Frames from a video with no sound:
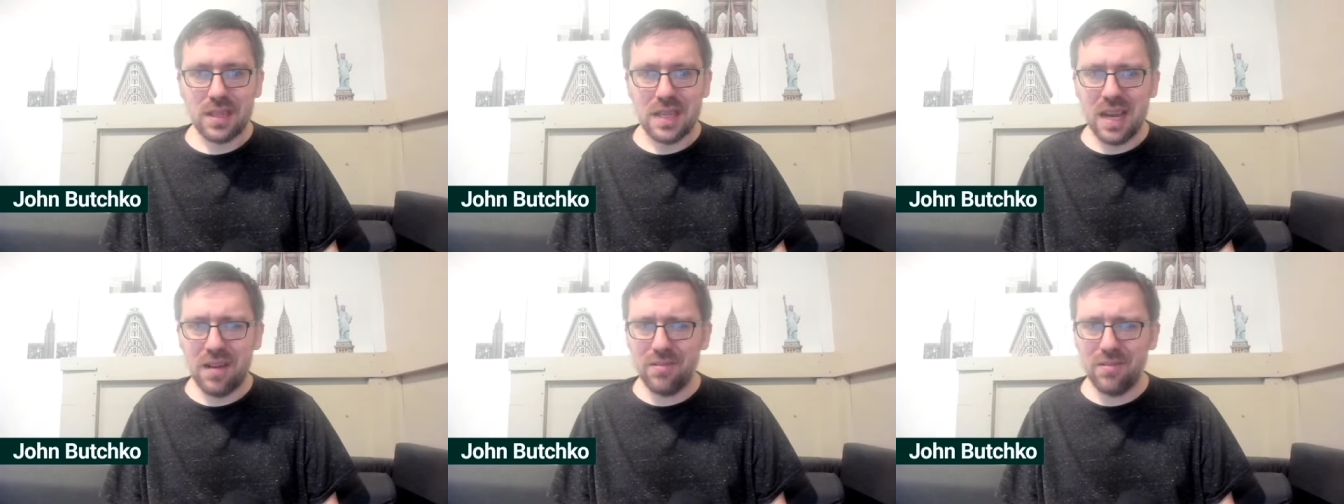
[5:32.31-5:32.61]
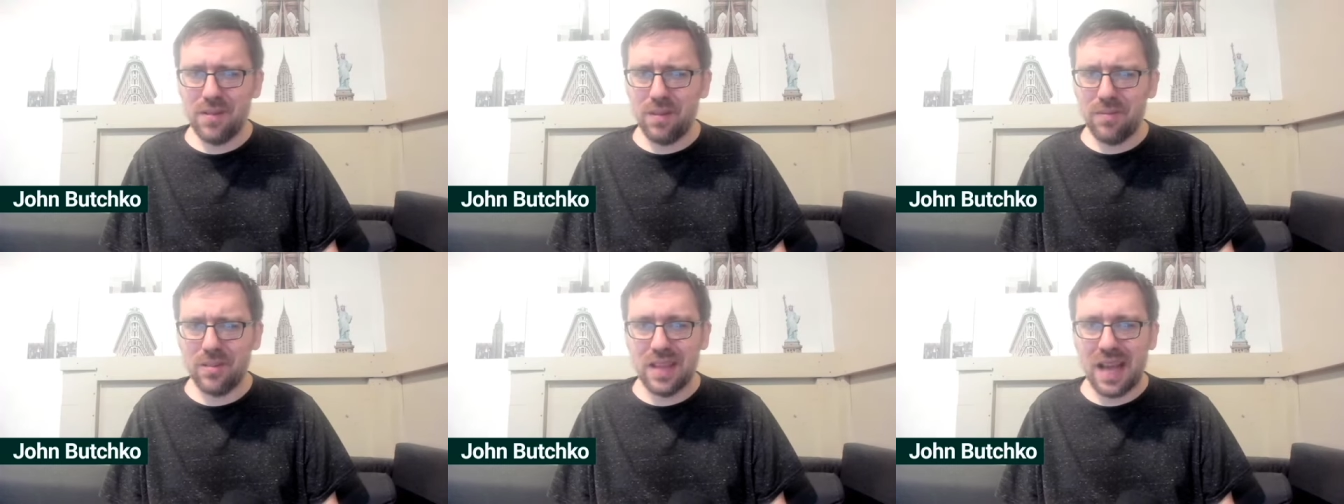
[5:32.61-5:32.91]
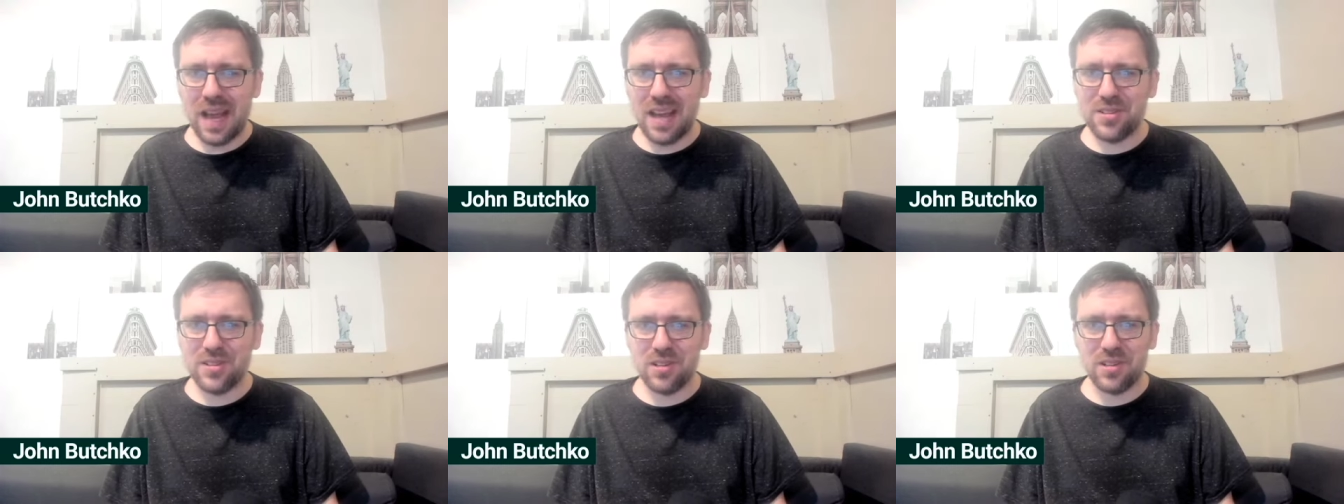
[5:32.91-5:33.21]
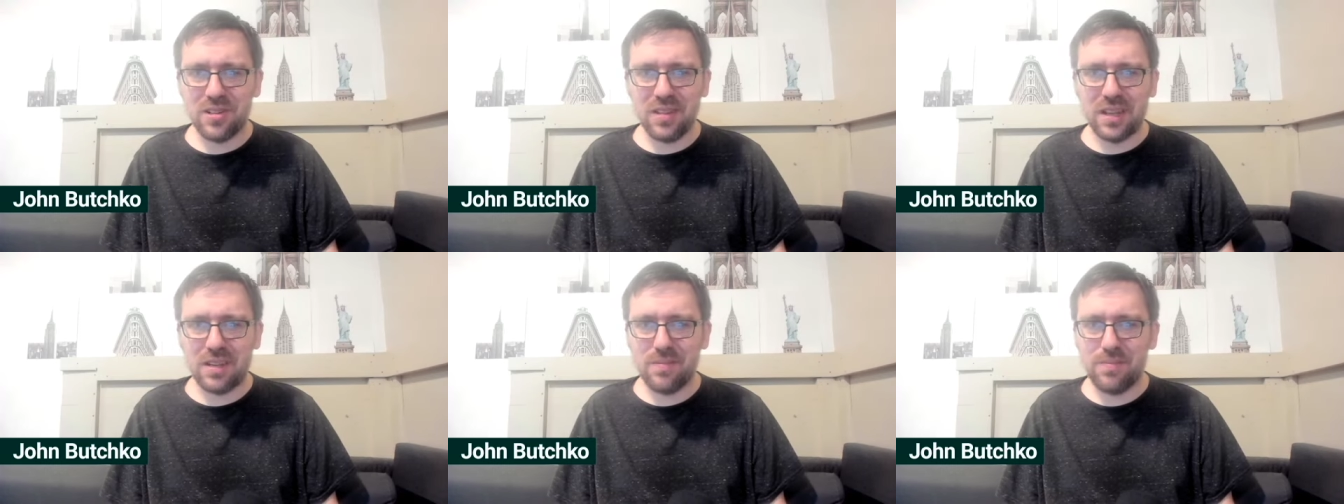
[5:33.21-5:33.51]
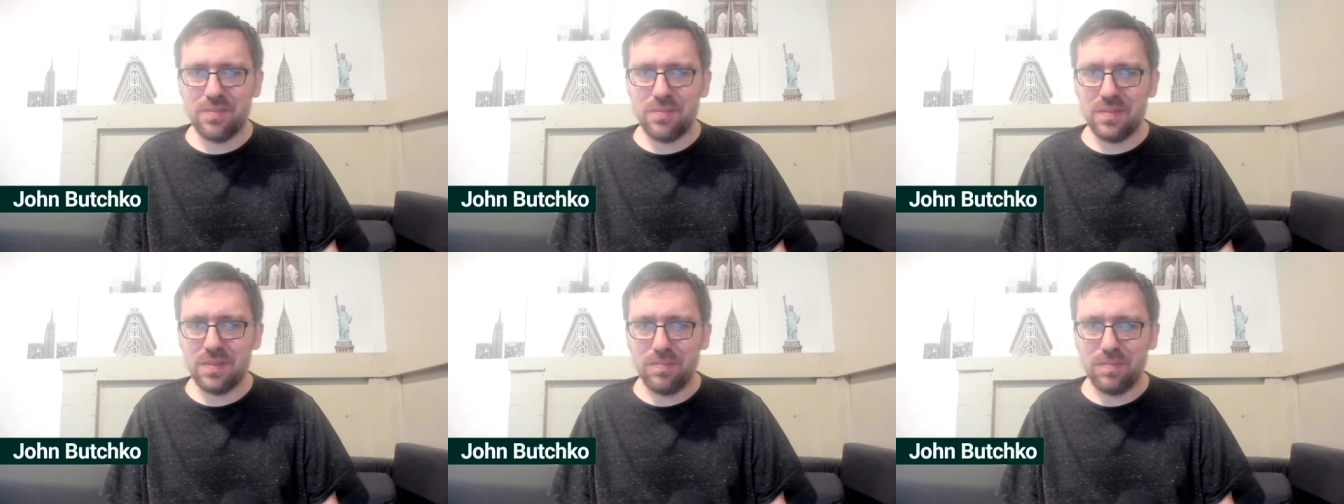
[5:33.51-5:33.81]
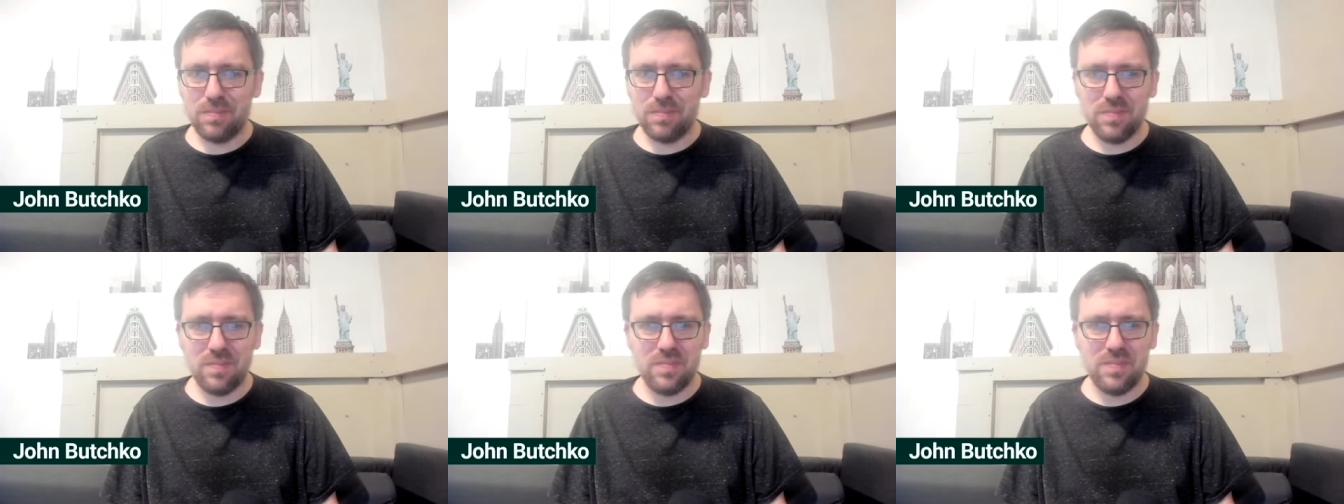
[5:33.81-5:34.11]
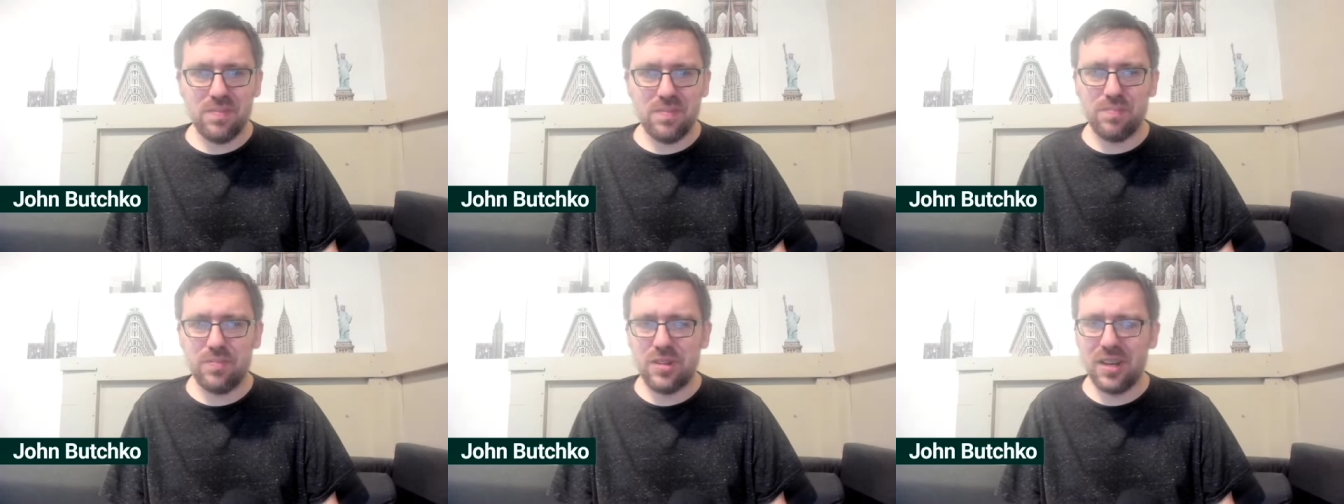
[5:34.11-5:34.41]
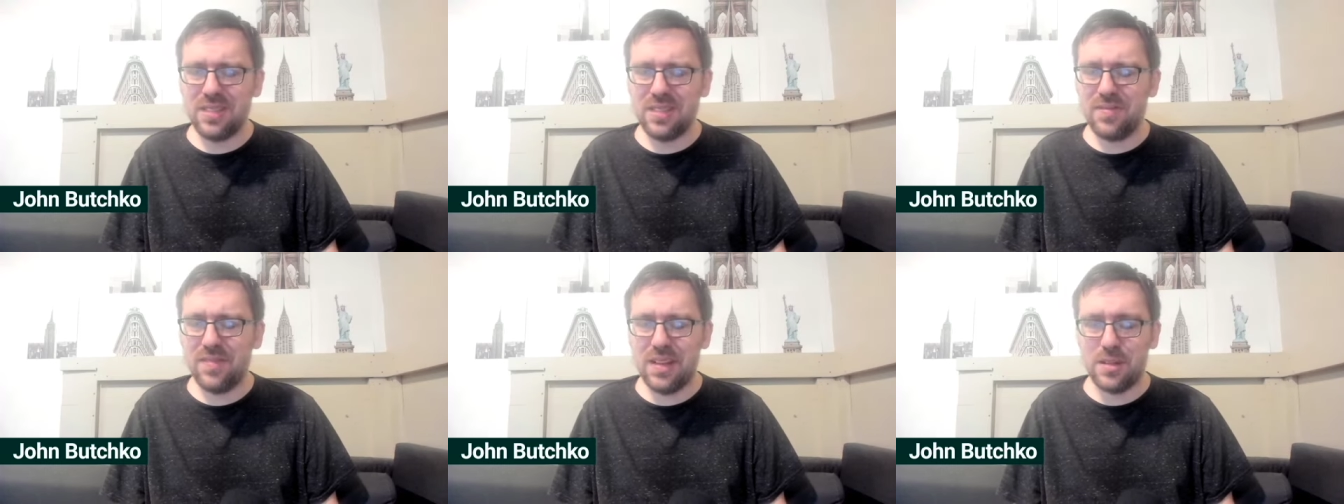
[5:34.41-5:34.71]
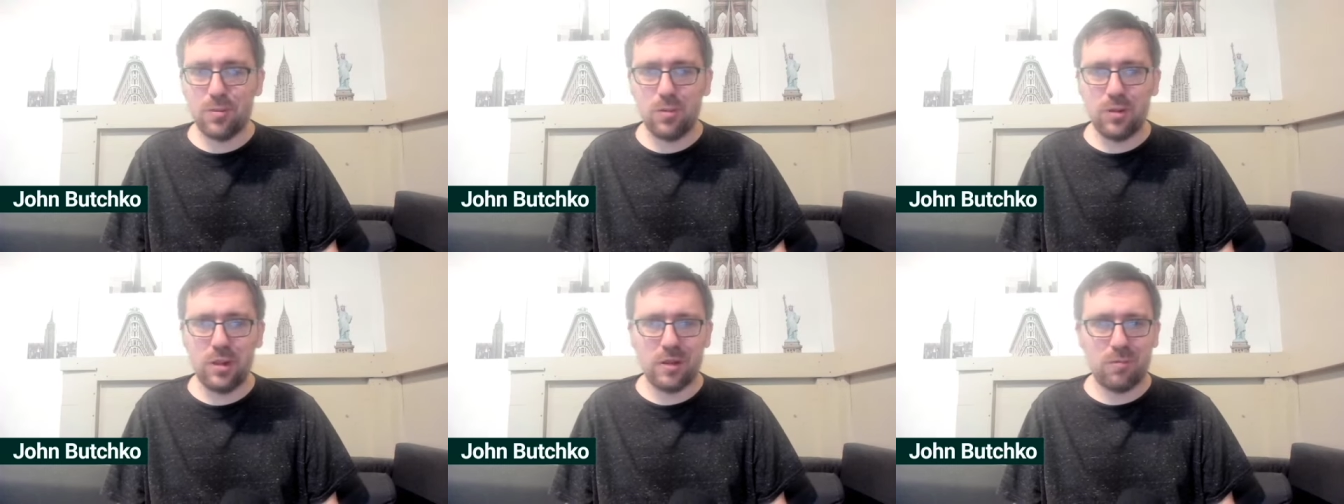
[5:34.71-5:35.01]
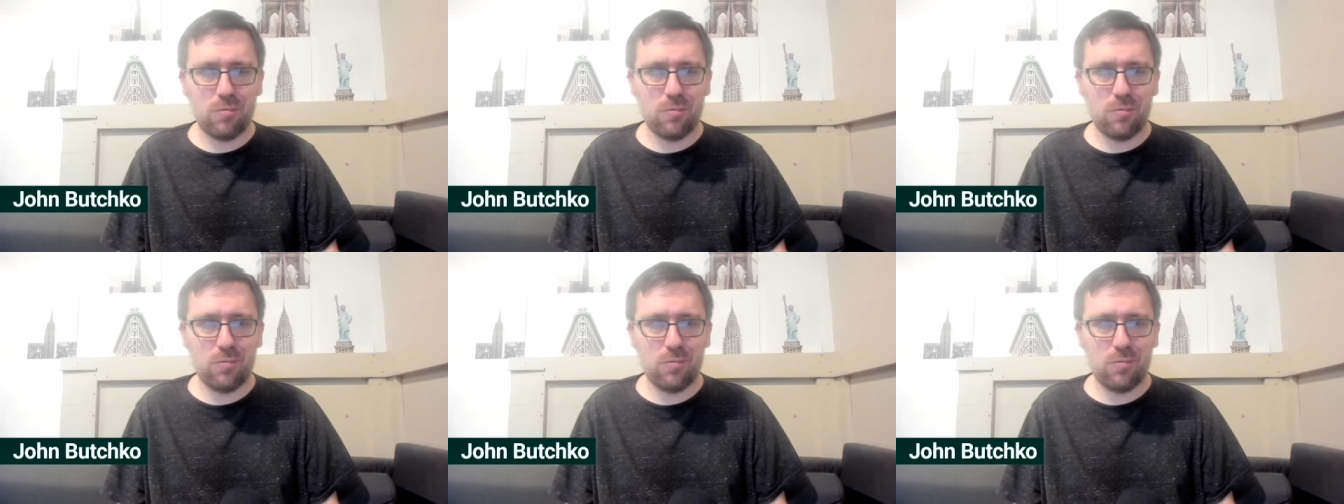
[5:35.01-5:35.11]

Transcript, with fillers: I remember last year, like Jets fans were like